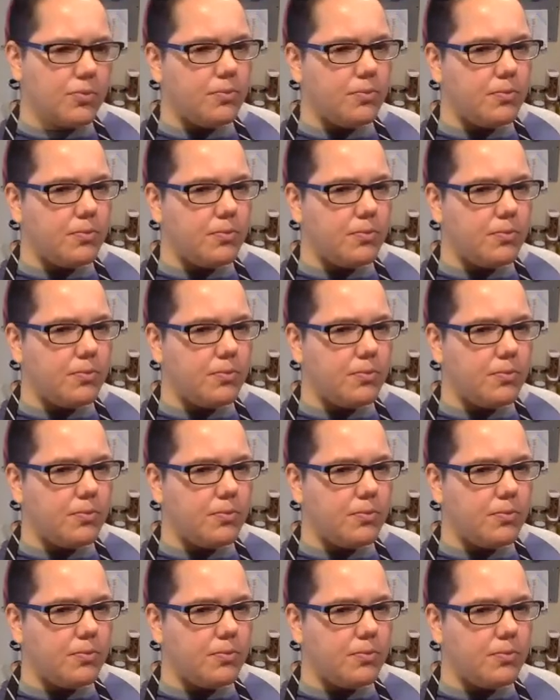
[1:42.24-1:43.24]

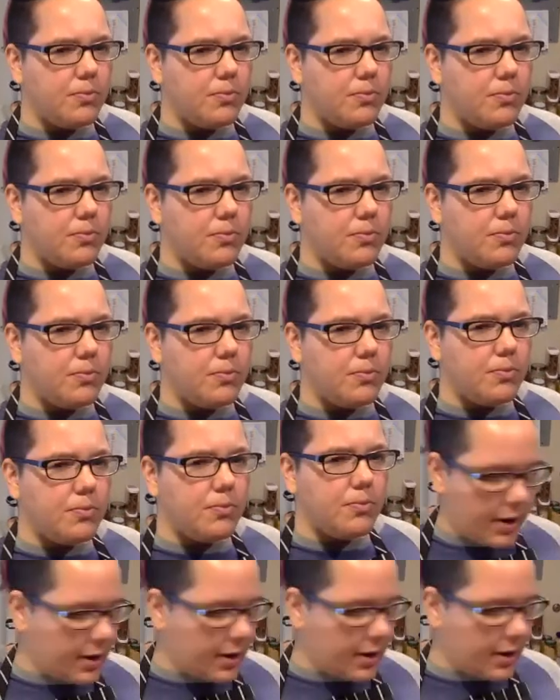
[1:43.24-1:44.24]
mostly, depending on
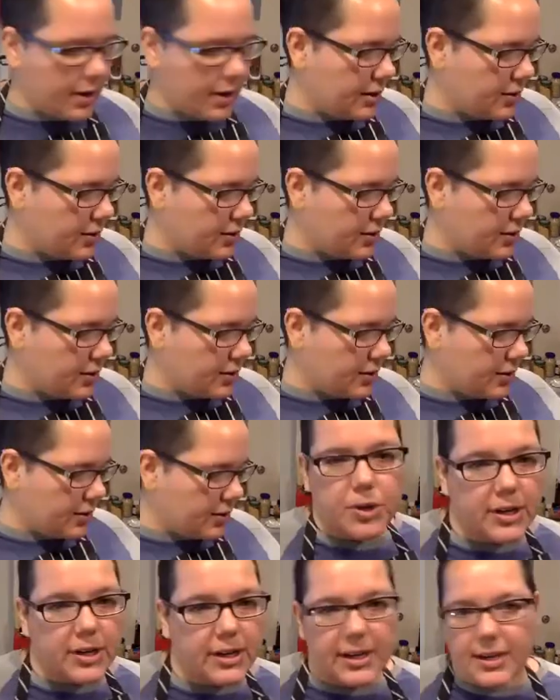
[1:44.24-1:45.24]
what ingredients you choose to
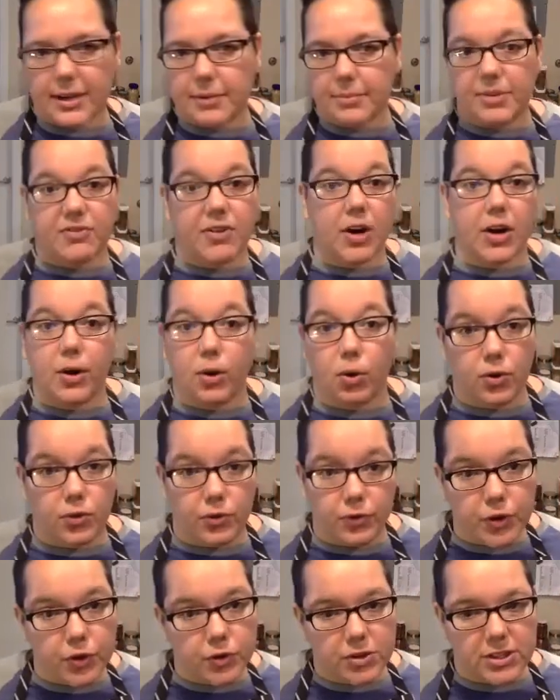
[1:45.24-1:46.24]
put in it, it can be very
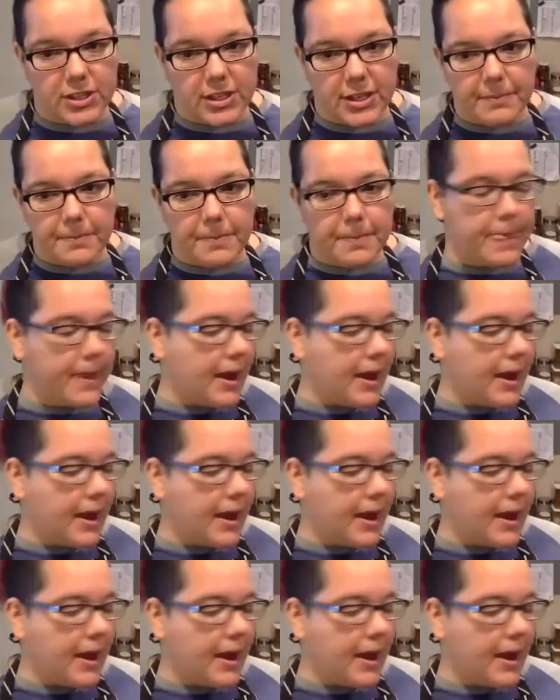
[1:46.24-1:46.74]
whole foodsy.